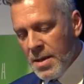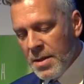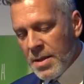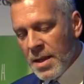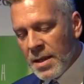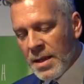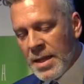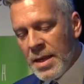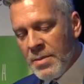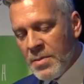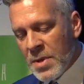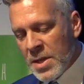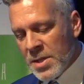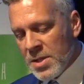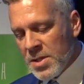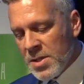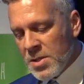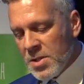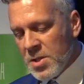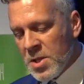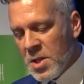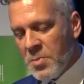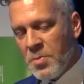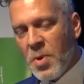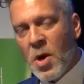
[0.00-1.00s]
the limits
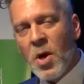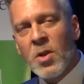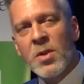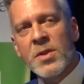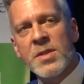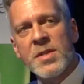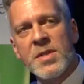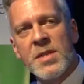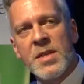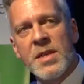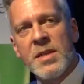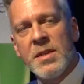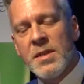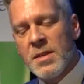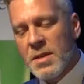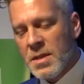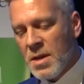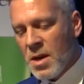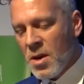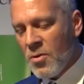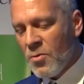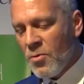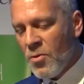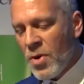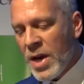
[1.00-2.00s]
to the policy
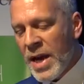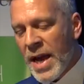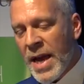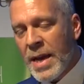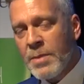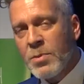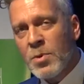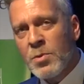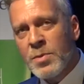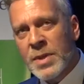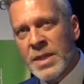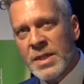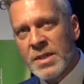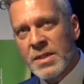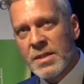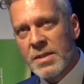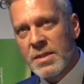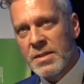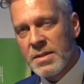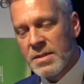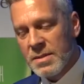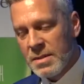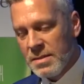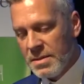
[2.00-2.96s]
of reablement